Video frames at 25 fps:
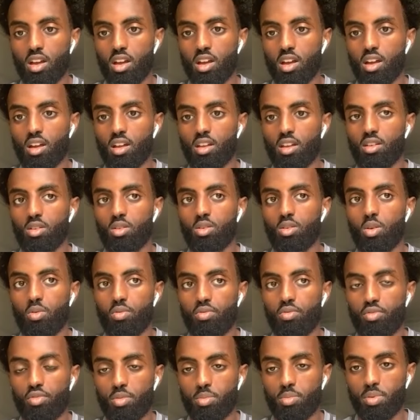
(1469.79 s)
and
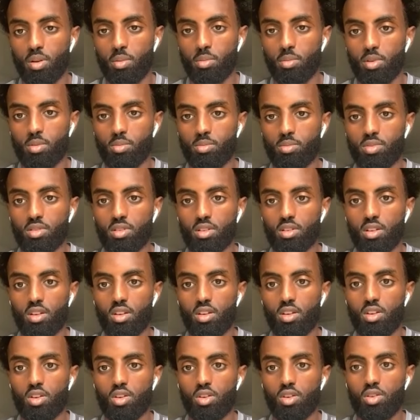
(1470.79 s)
go through problems,
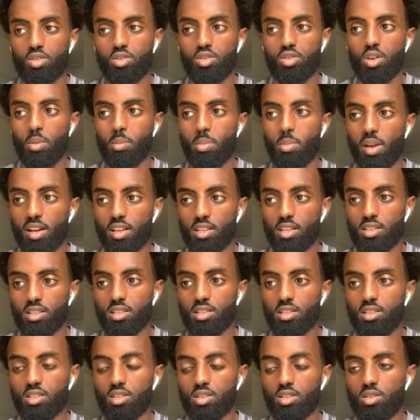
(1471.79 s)
your
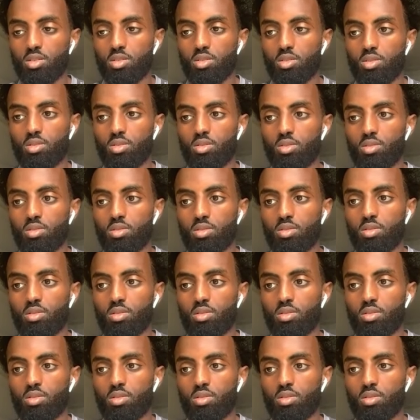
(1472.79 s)
ability to